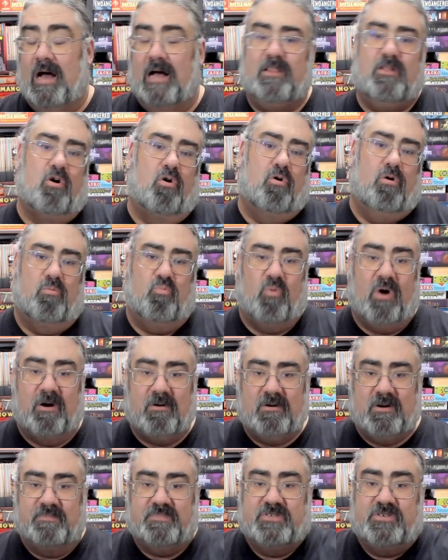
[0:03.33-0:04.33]
Hello and
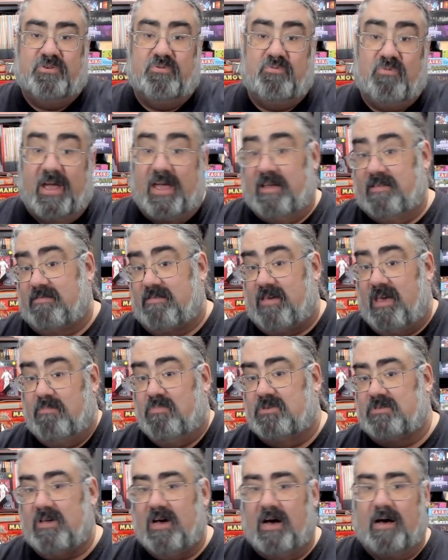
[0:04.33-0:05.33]
welcome to a
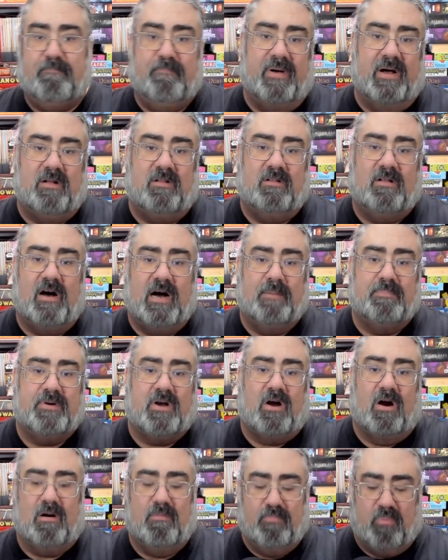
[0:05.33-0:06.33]
Tabletop Bellhop
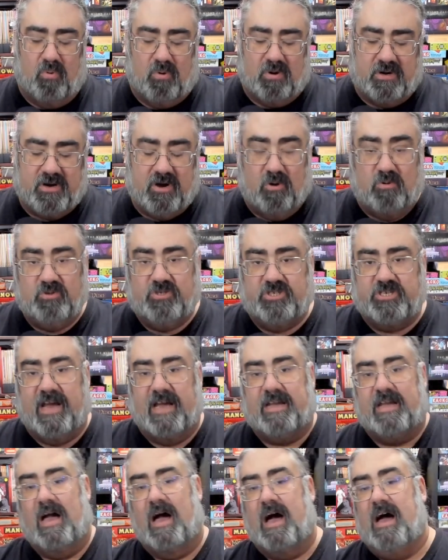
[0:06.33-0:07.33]
Cardboard Coat
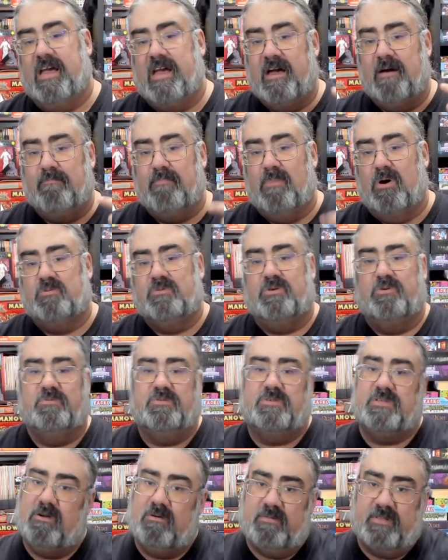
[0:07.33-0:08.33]
Check. I am
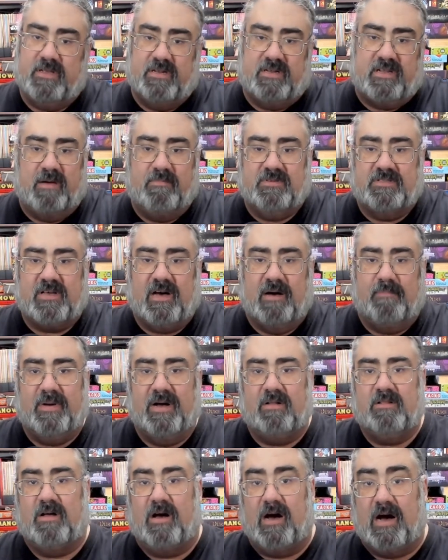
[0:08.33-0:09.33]
Motuzino, the Tabletop
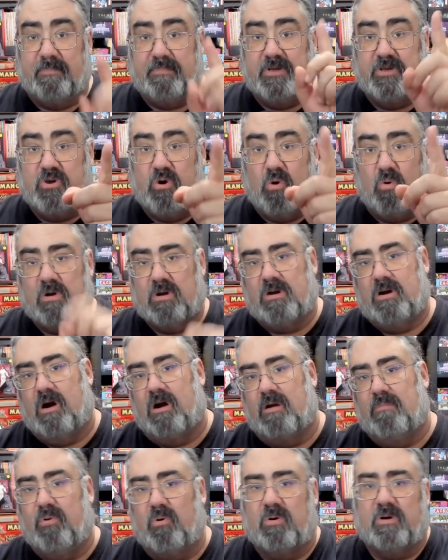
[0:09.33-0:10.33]
Bellhop, your
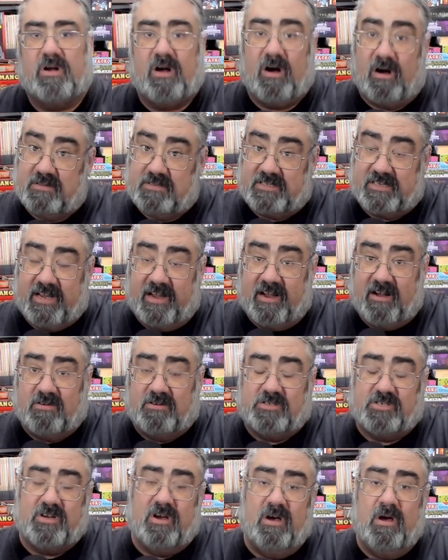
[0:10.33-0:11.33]
cardboard concierge,
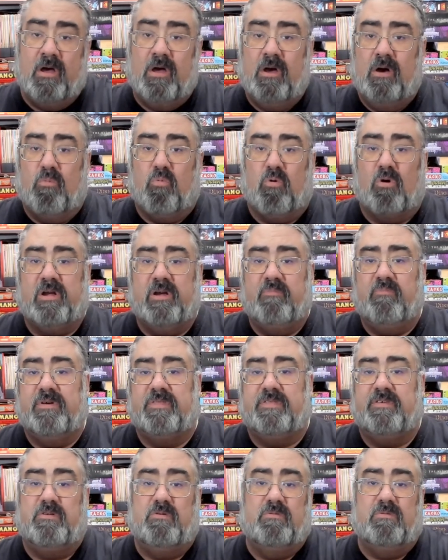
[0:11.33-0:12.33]
working
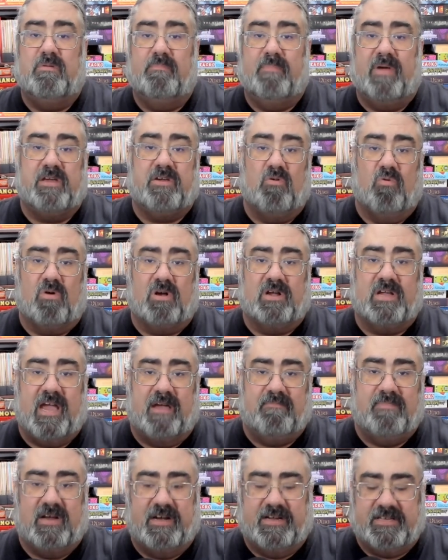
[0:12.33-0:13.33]
with you to make your
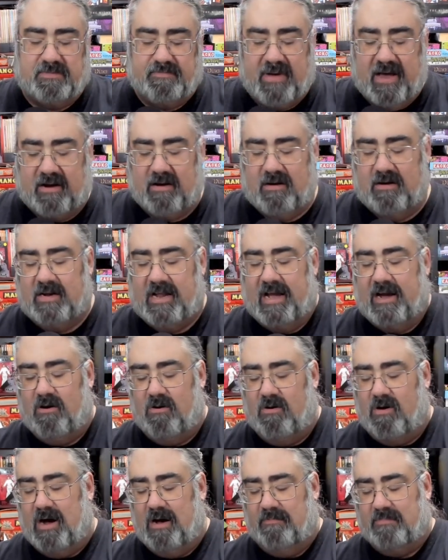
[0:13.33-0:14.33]
game nights better.
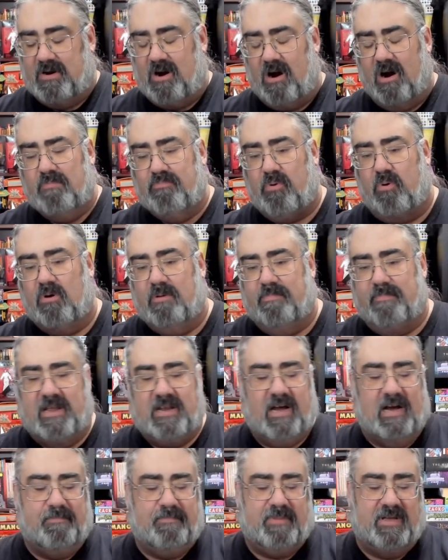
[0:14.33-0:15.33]
Now, um, cardboard may
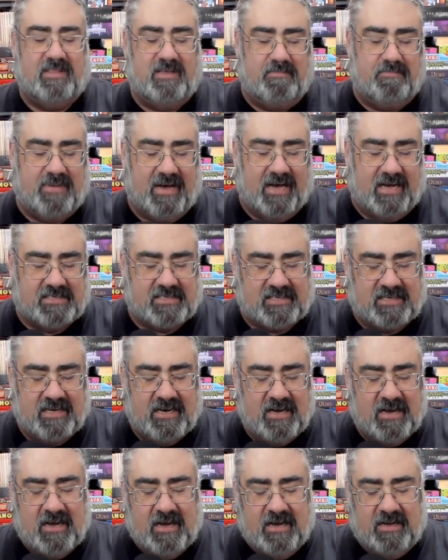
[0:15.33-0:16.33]
not be the best
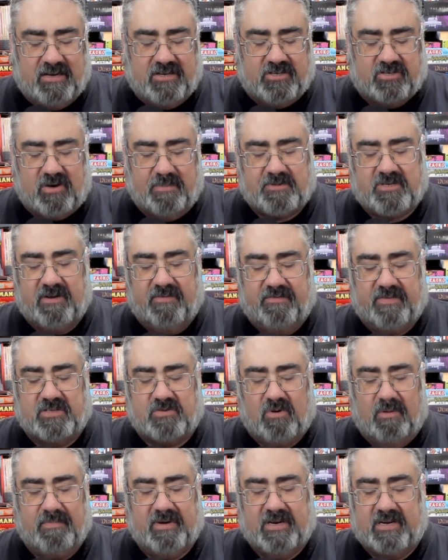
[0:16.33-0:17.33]
description of this
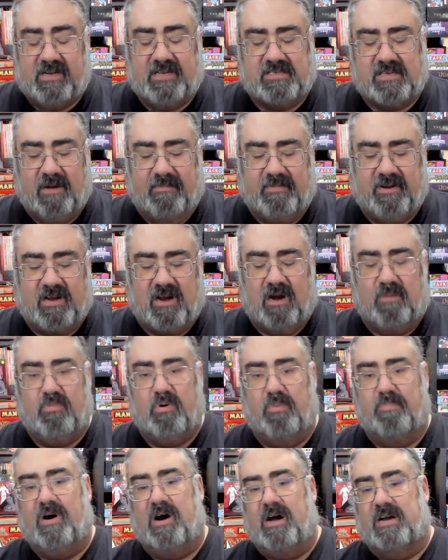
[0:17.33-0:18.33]
one, but it does come in a
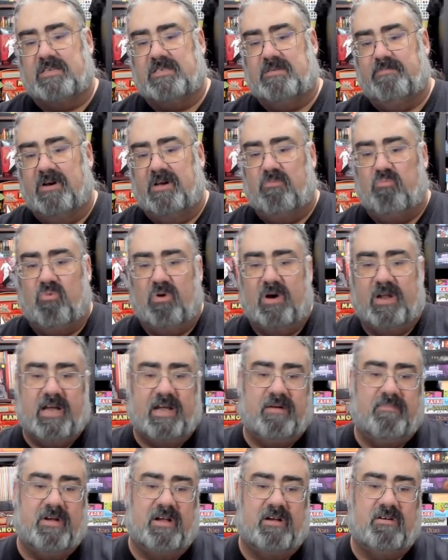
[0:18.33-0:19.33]
cardboard box. But what I
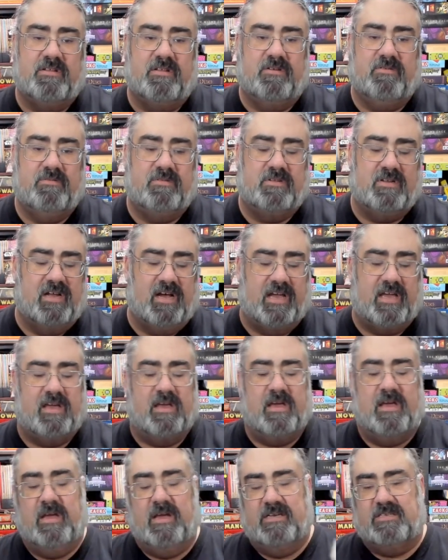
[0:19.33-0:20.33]
am here to do
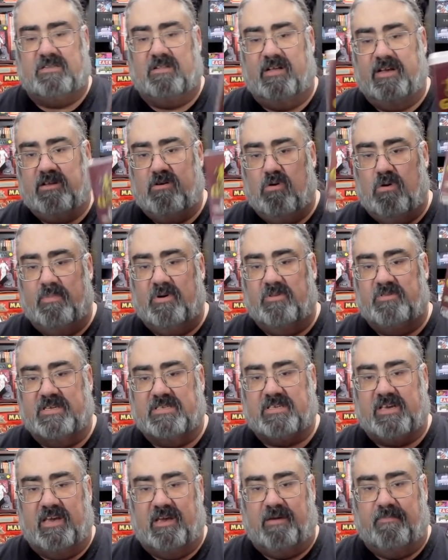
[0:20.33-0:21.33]
tonight is to let you know about
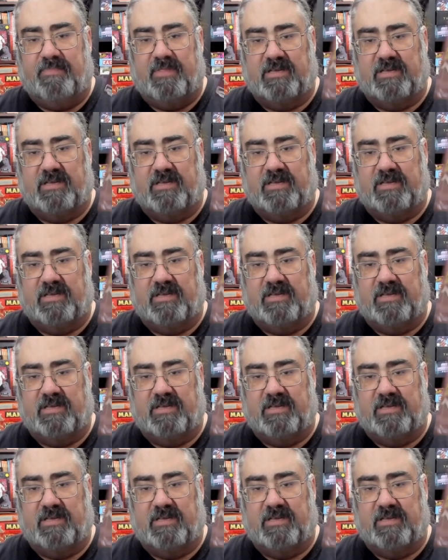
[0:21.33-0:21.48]
this game.